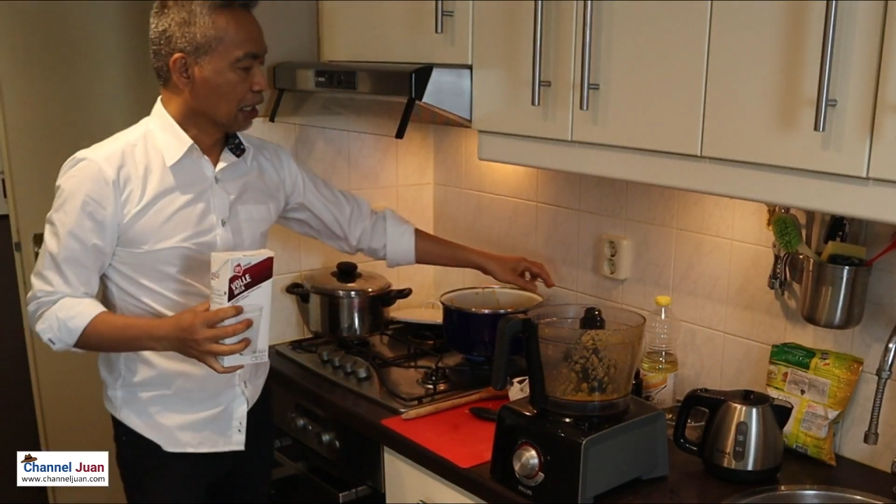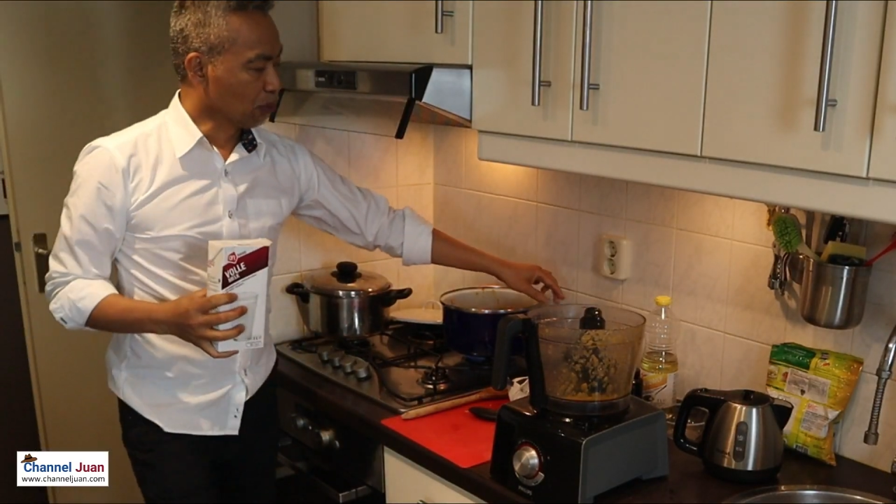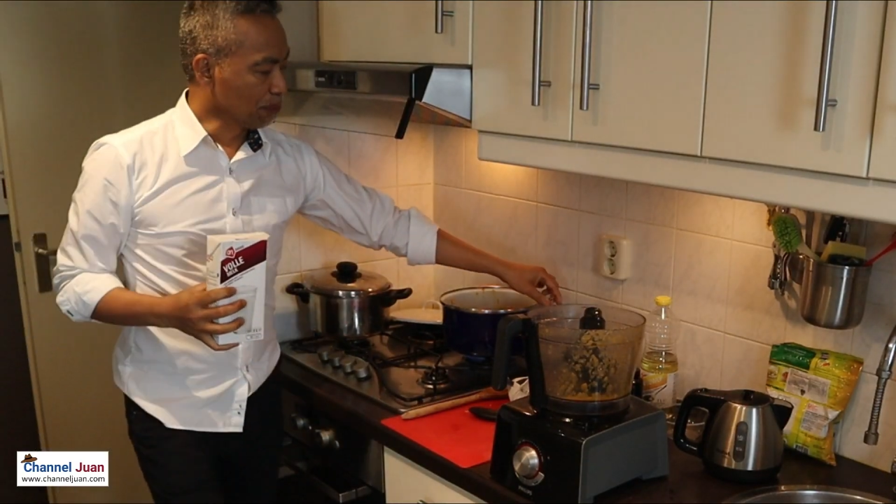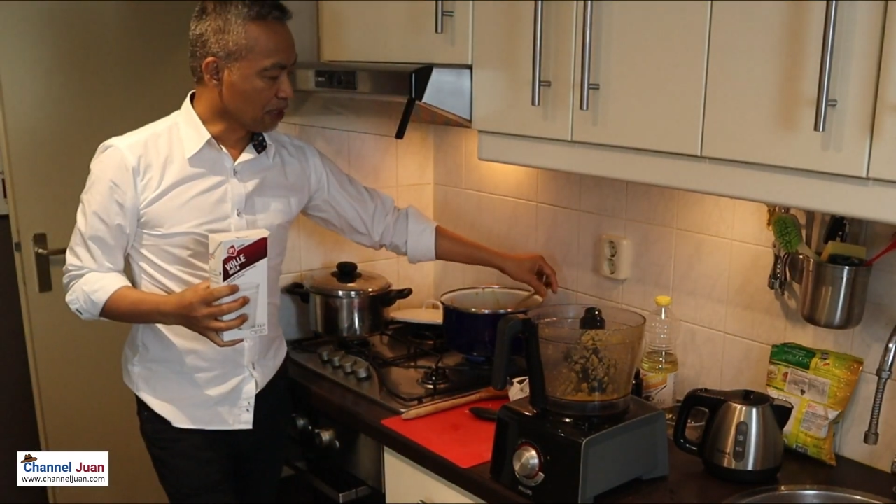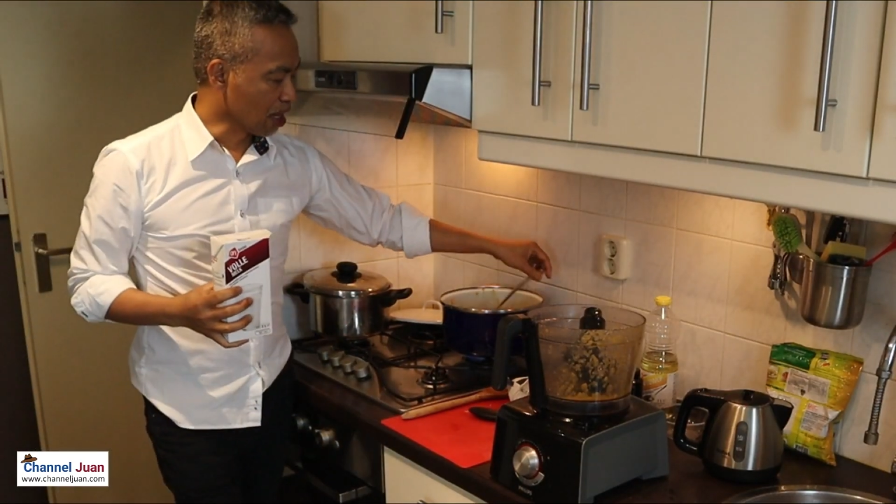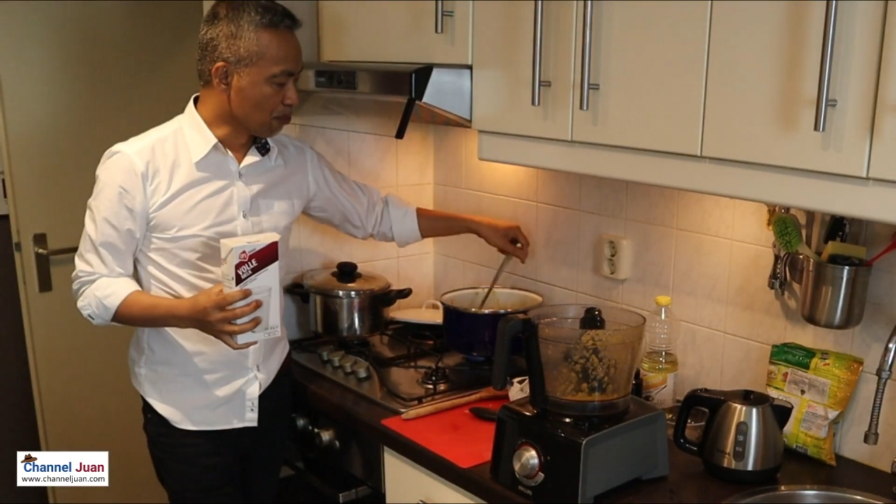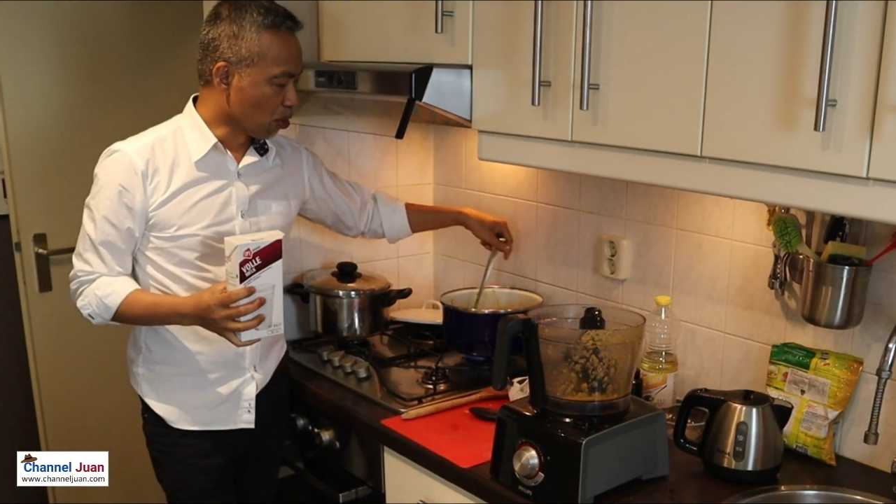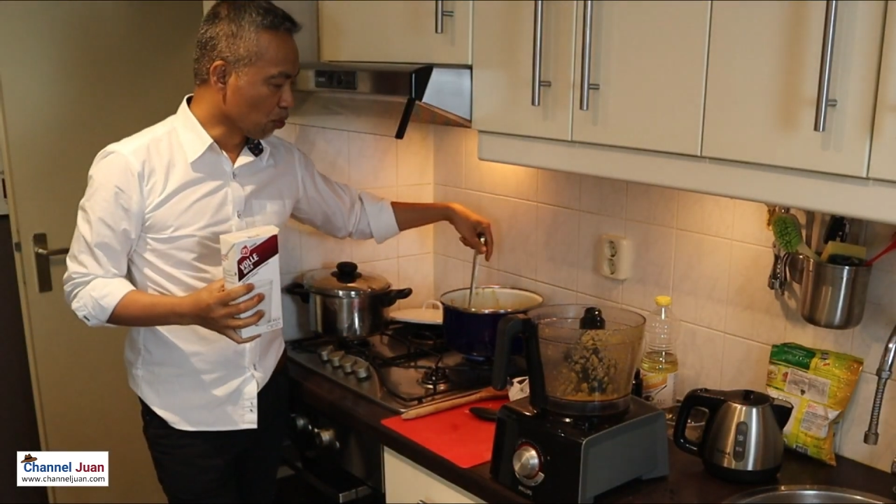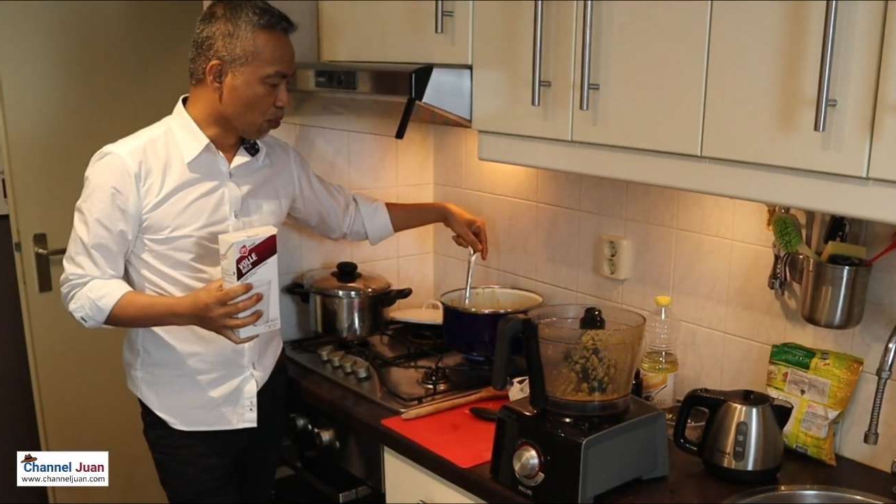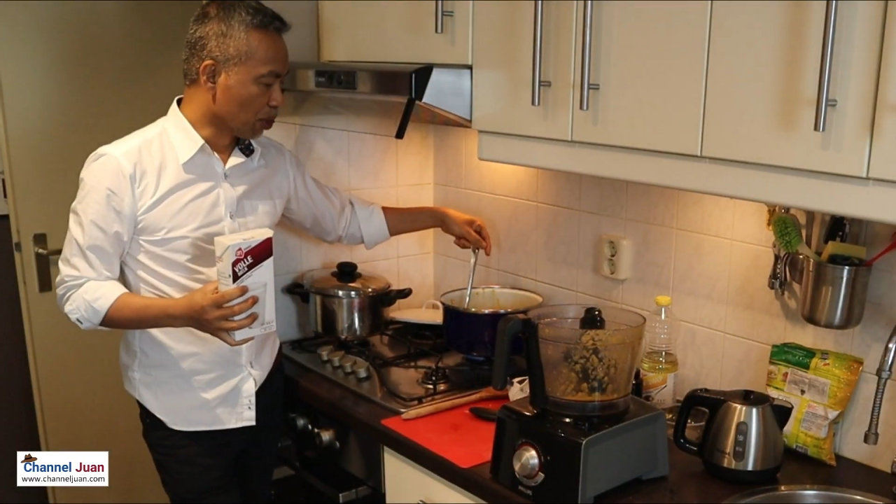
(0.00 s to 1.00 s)
It will become
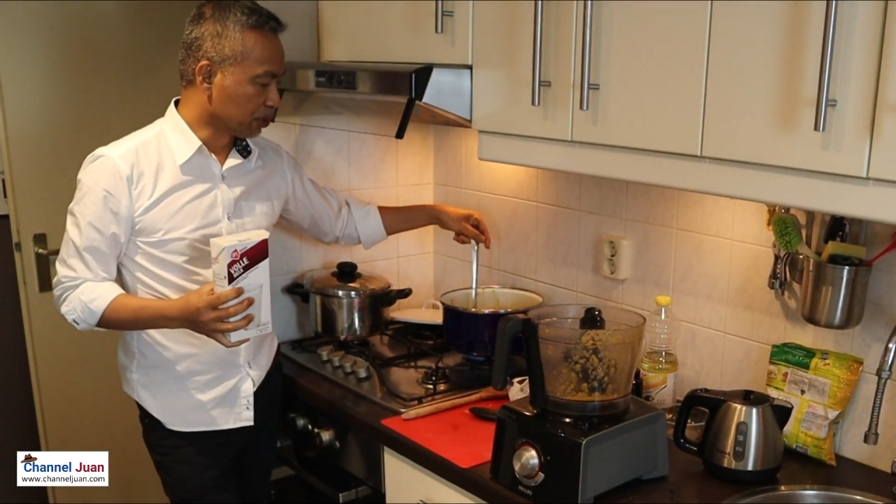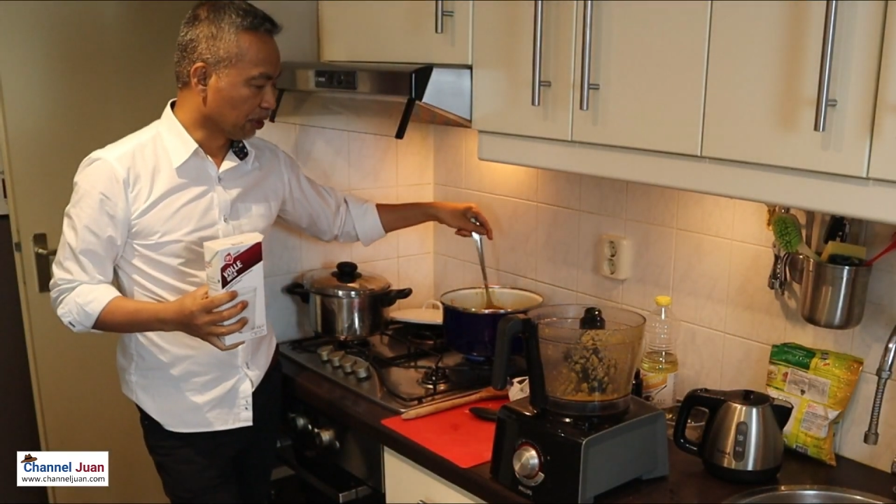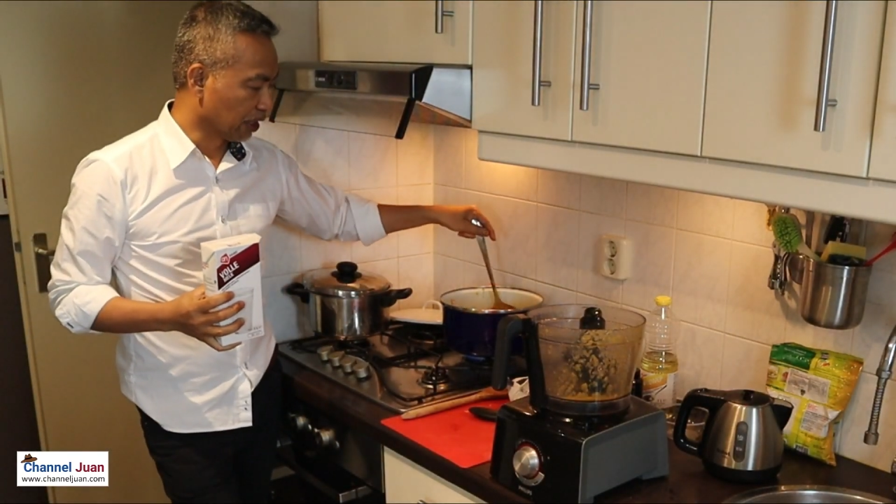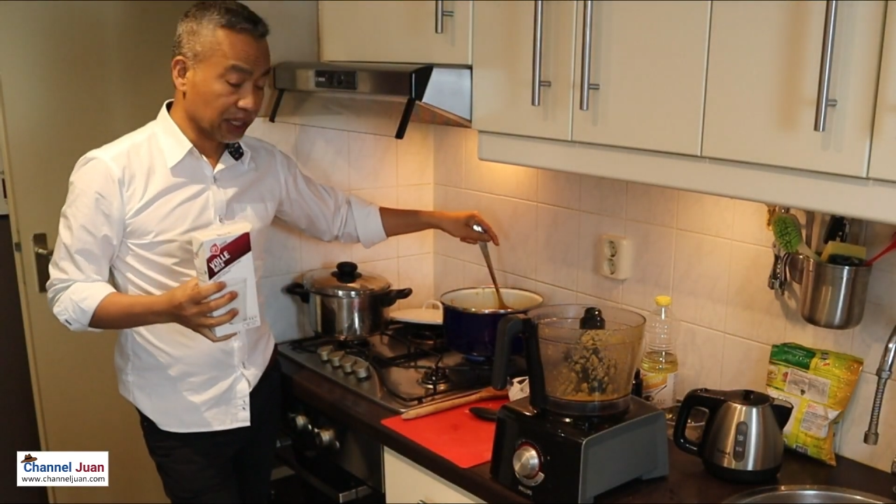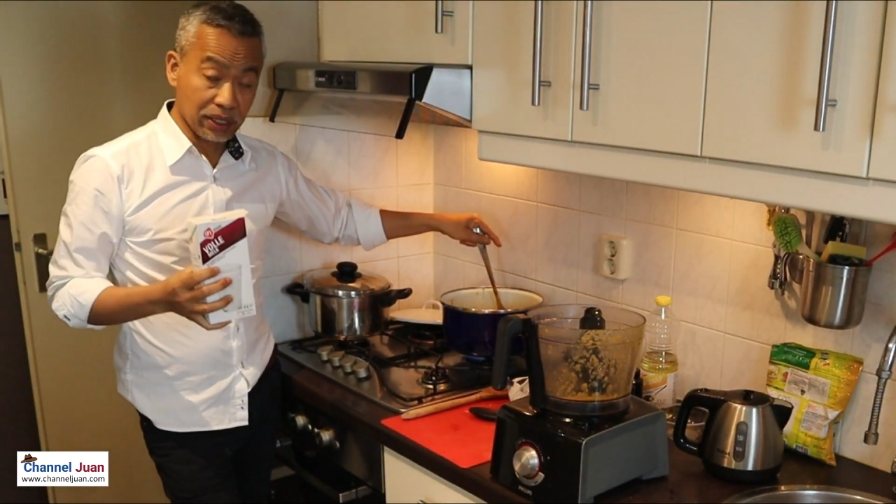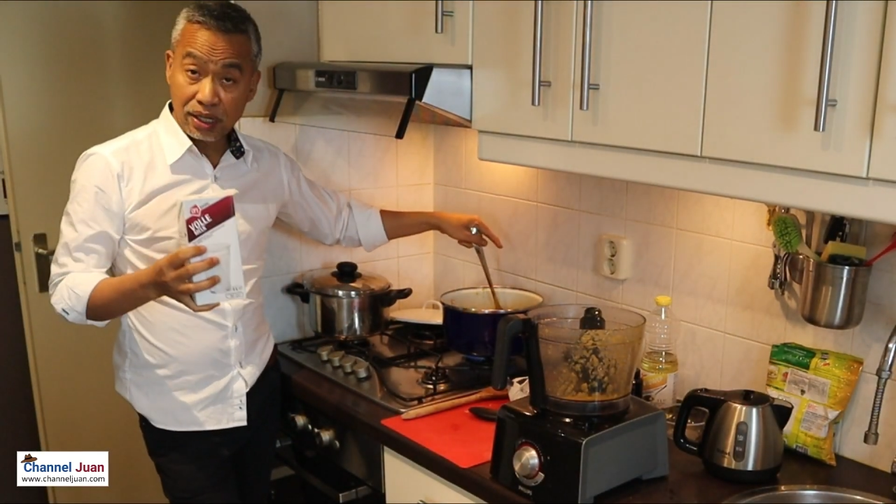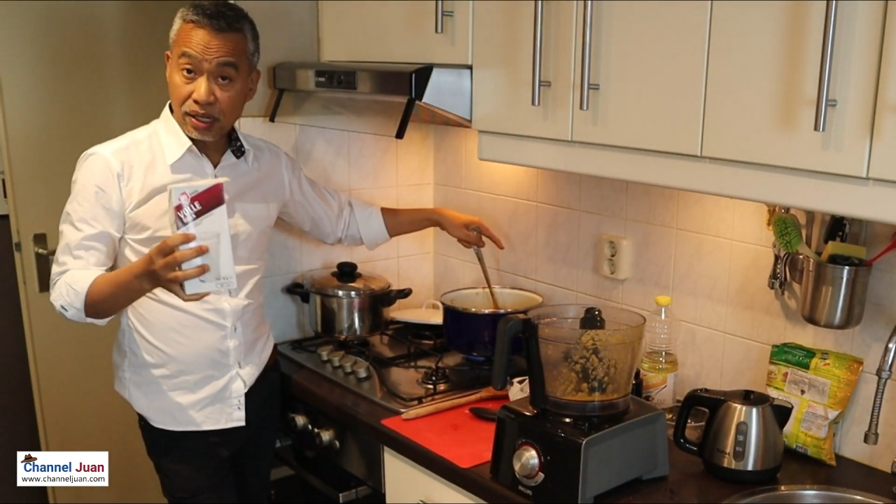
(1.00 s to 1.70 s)
more watery